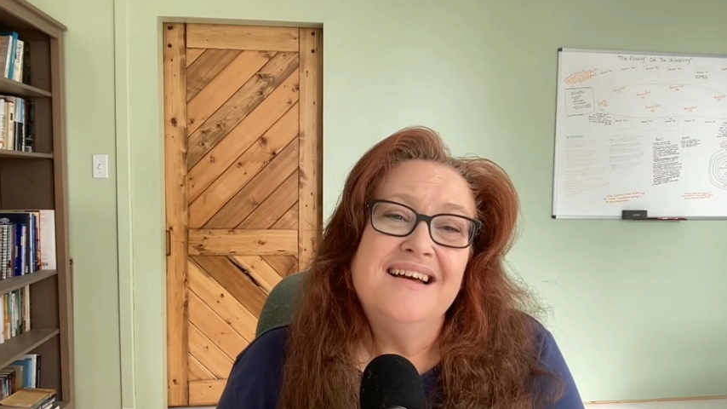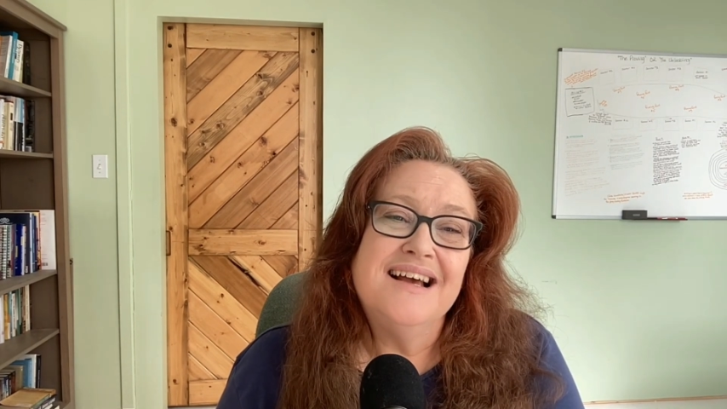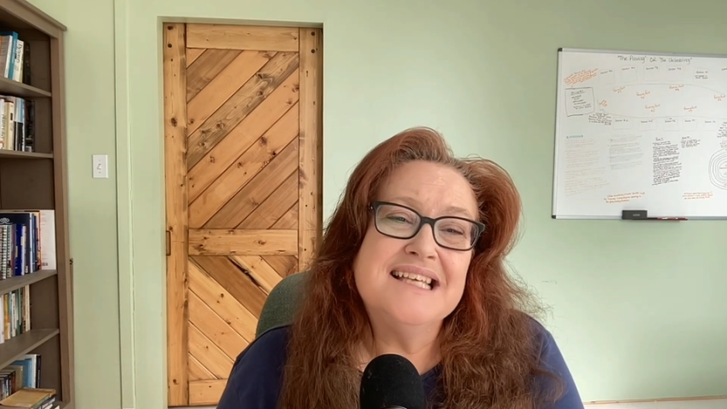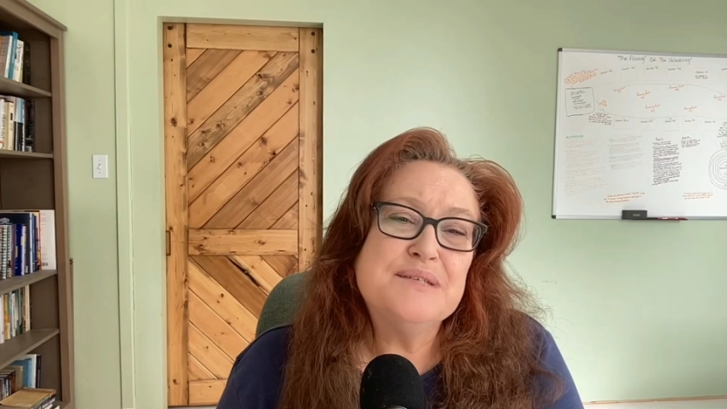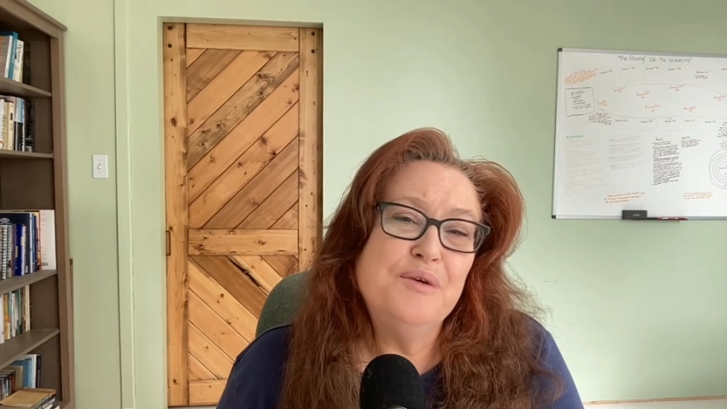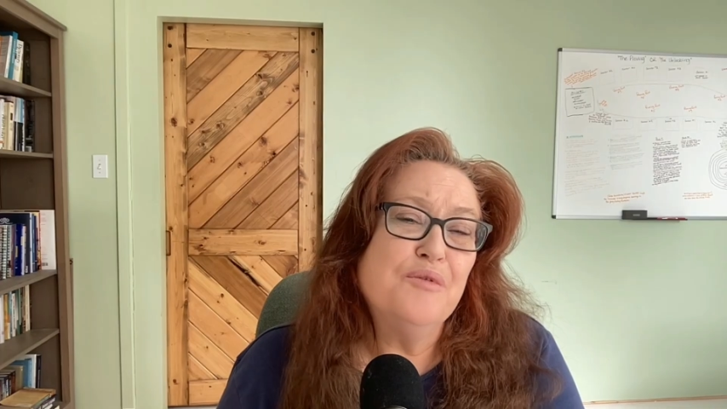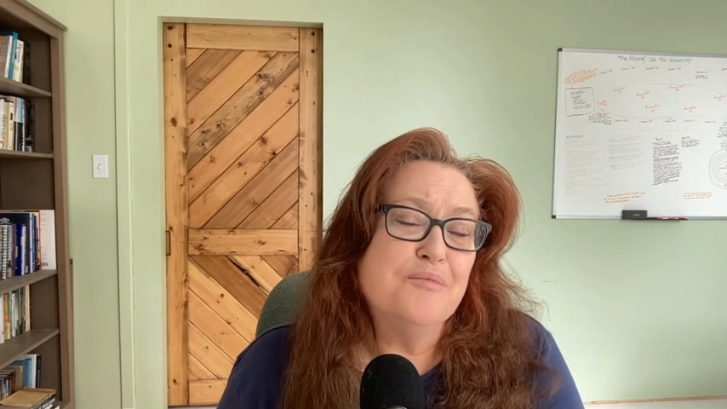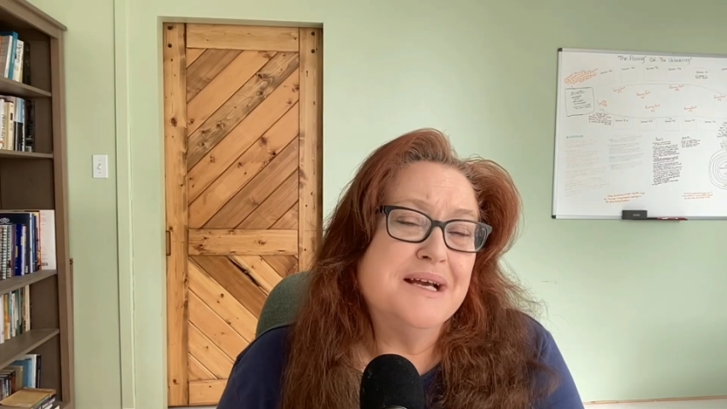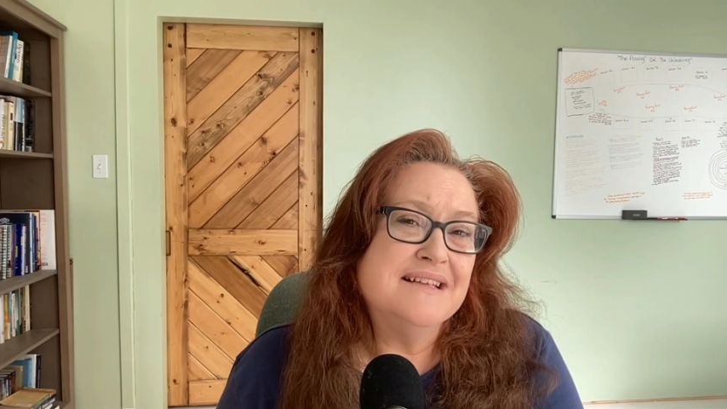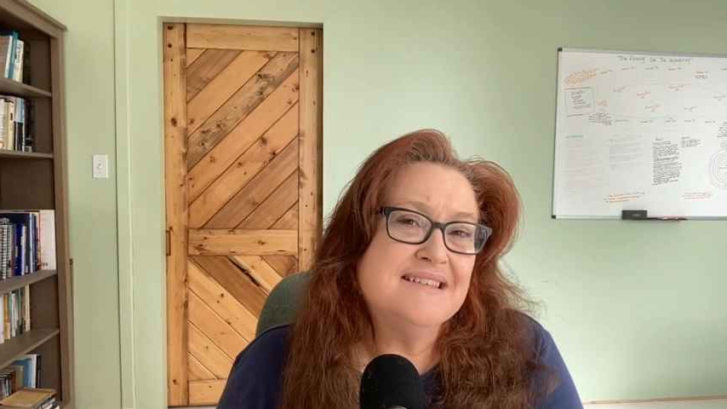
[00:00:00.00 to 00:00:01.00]
A sweet
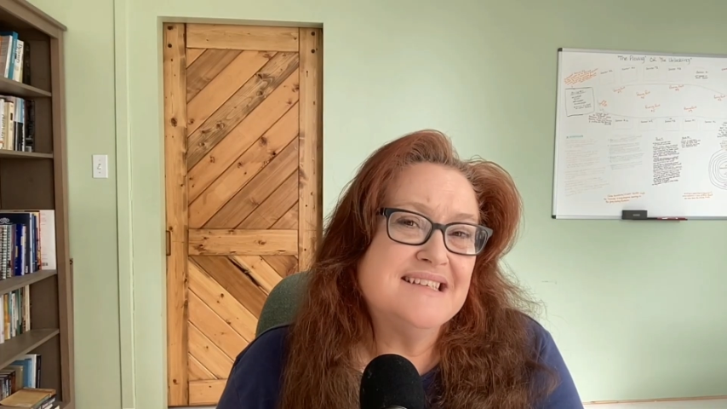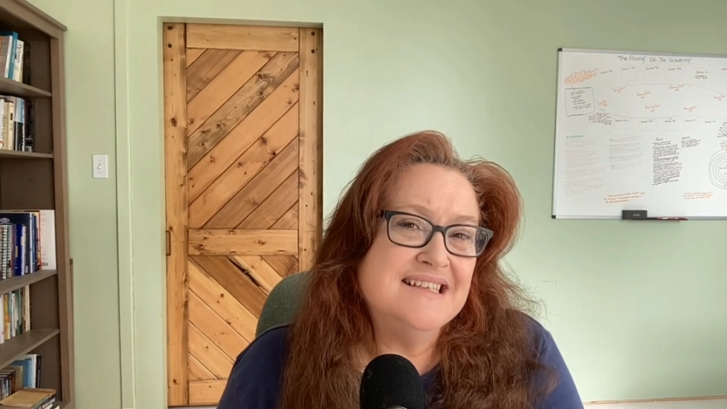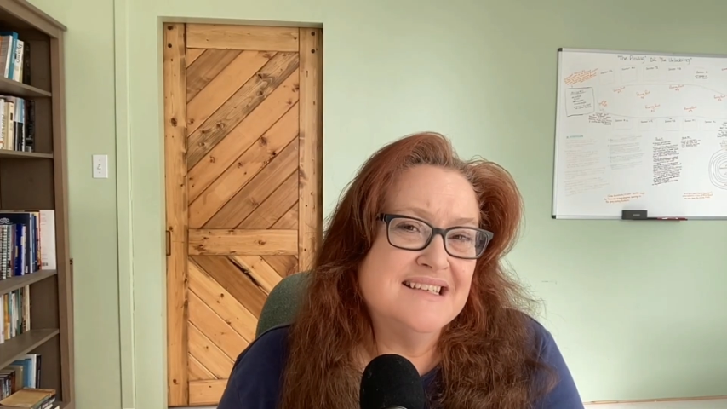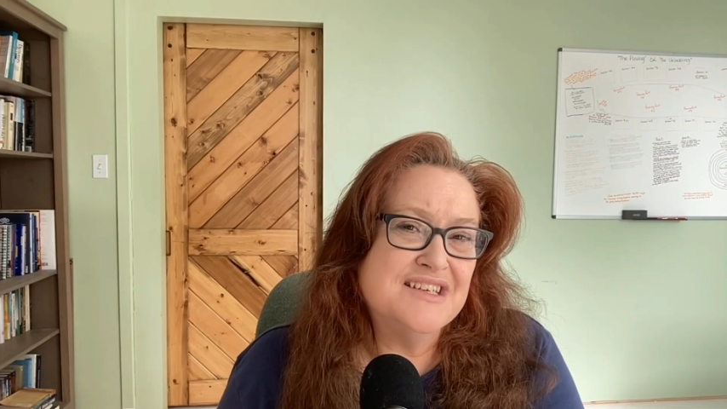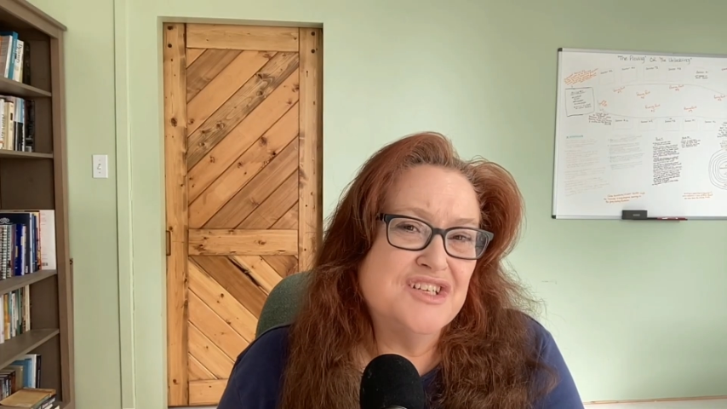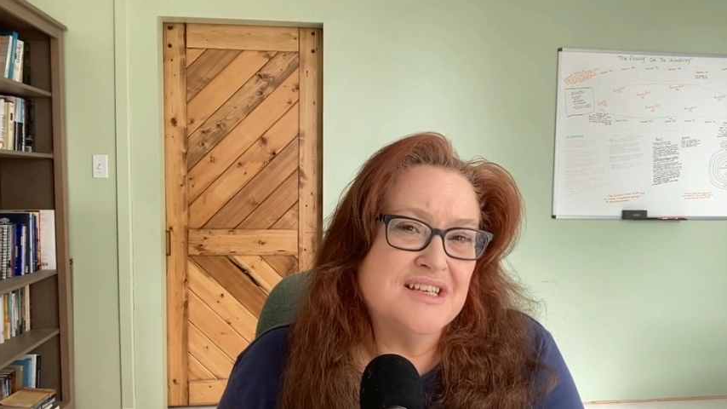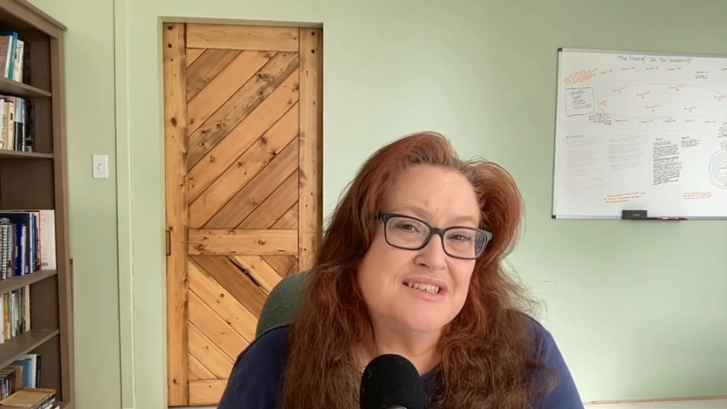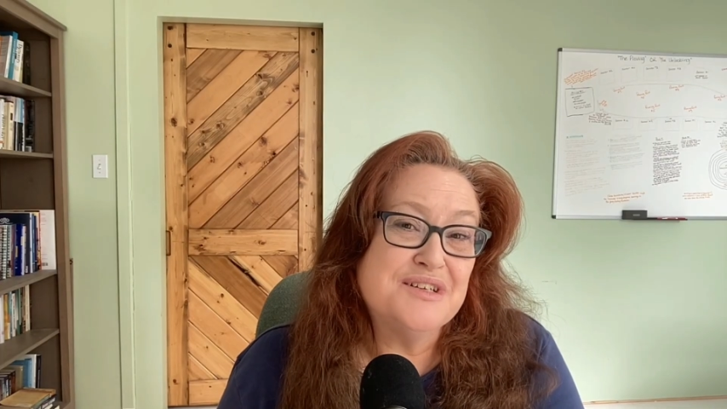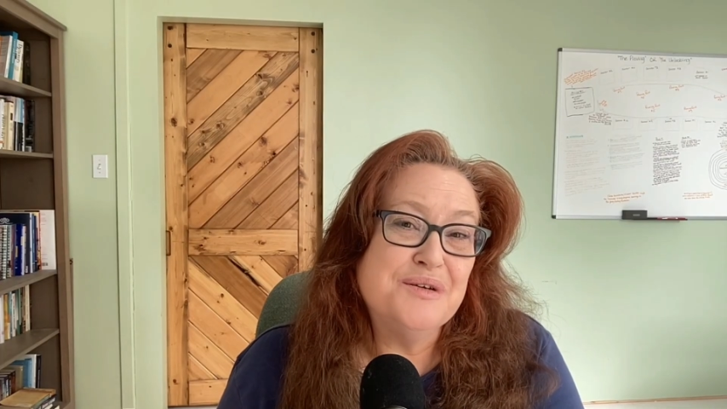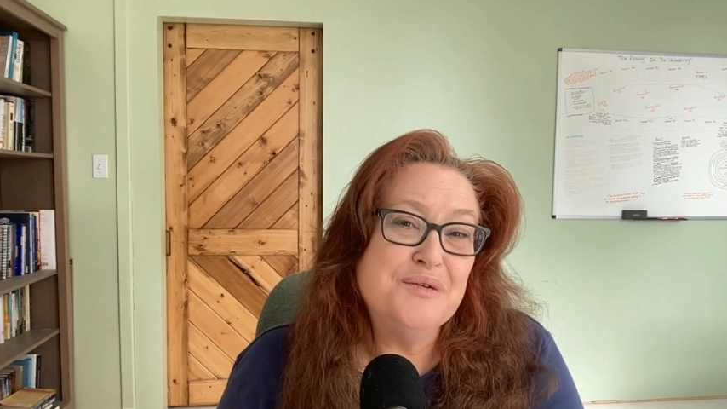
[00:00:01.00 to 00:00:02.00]
romance isn't
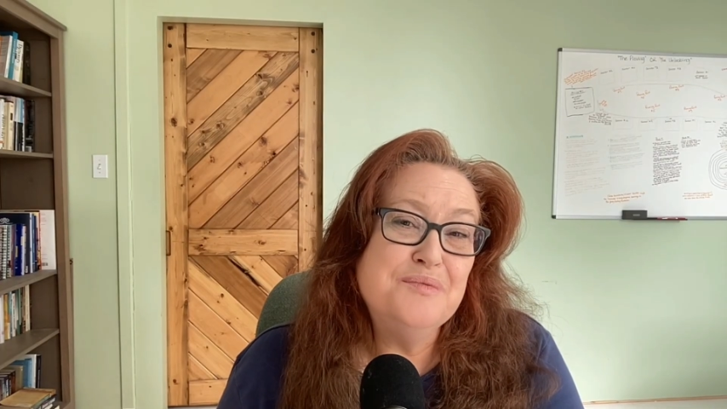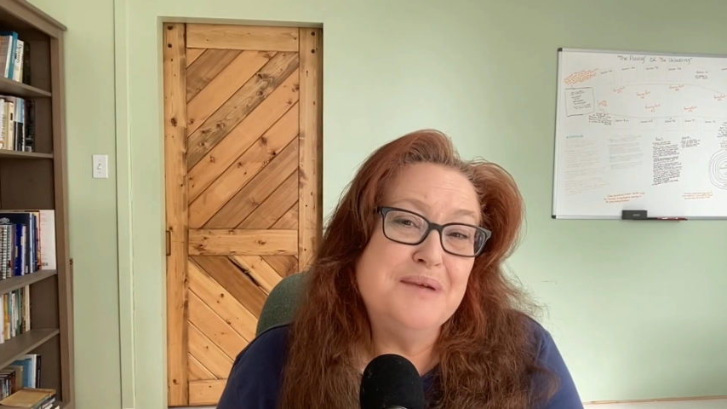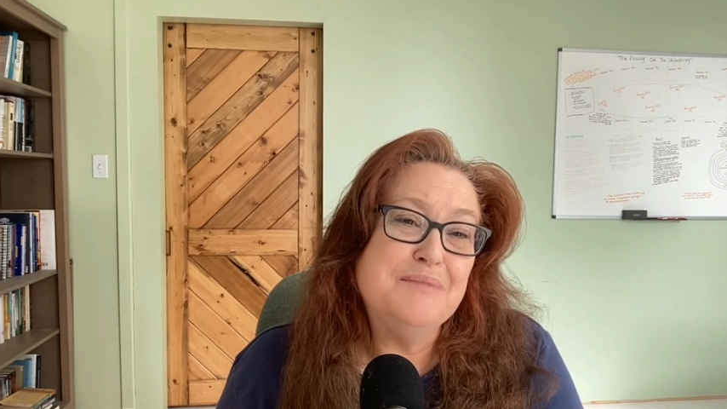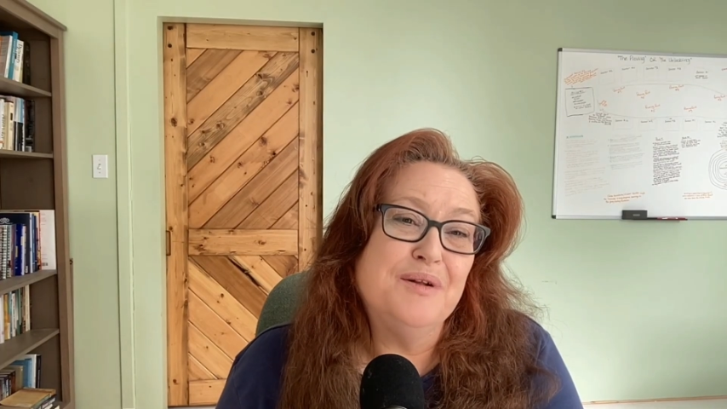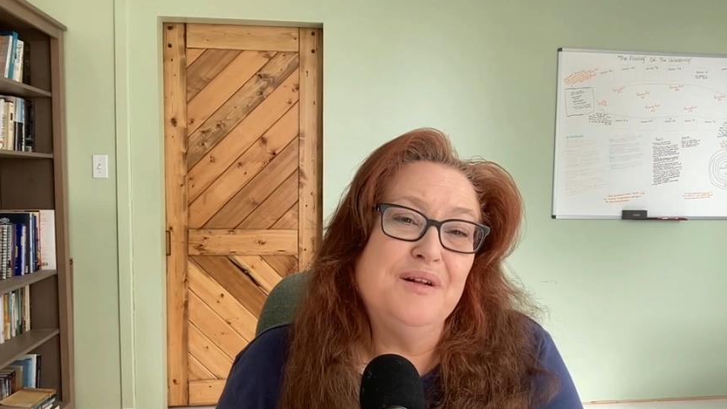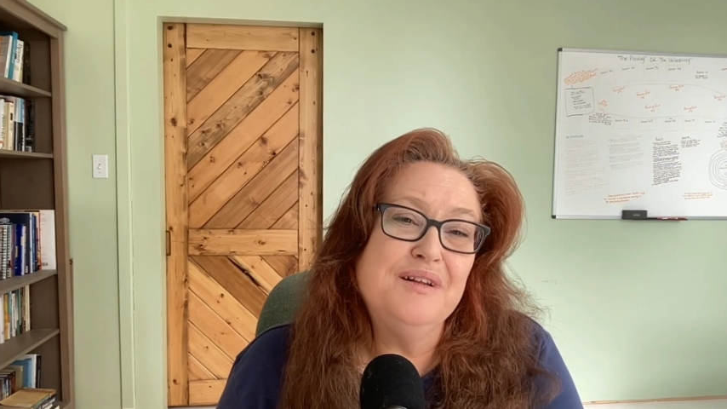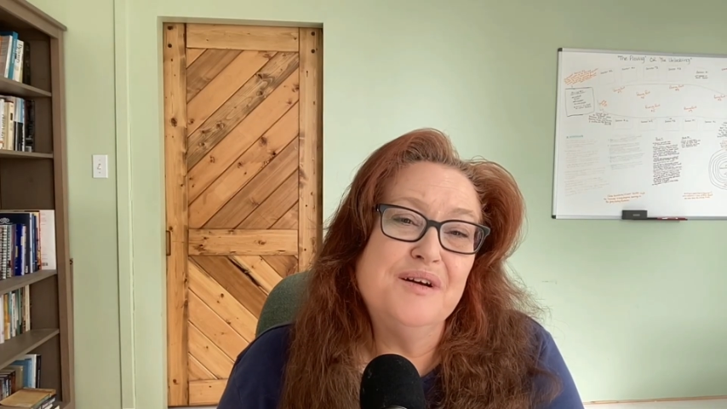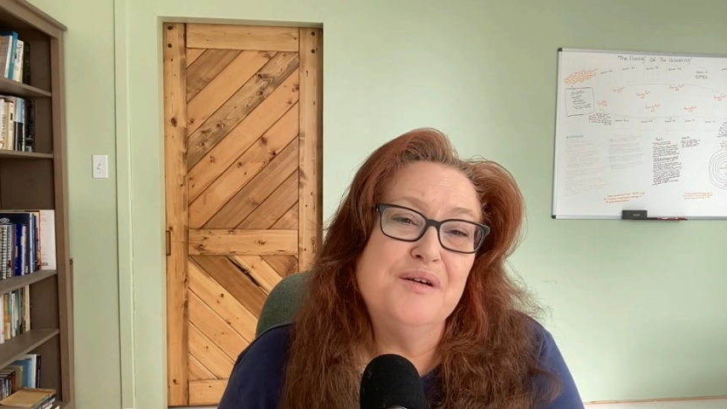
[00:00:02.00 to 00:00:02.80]
just 2 people